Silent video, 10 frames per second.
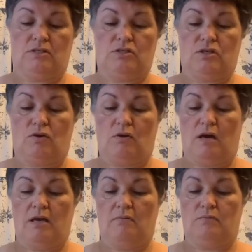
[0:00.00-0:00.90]
So
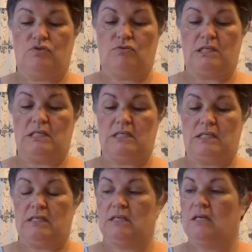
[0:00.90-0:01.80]
I am
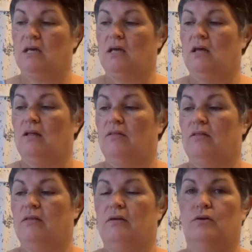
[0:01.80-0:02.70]
treating
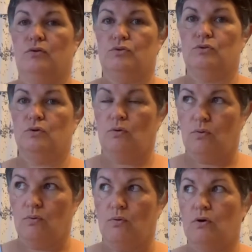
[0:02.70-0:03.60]
the
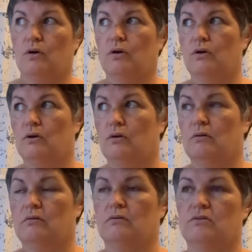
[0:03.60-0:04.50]
talk,
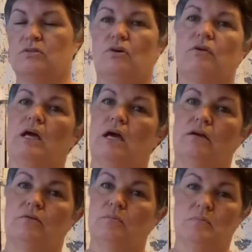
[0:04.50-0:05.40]
sorry, I
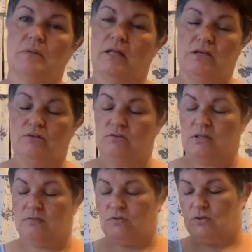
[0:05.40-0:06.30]
know people hate using
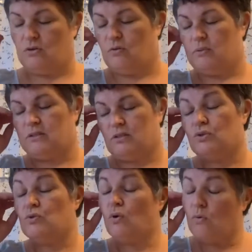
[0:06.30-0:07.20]
inverted commas, the
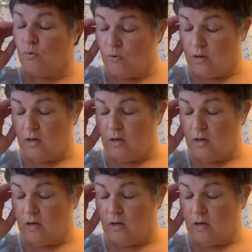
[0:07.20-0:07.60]
talk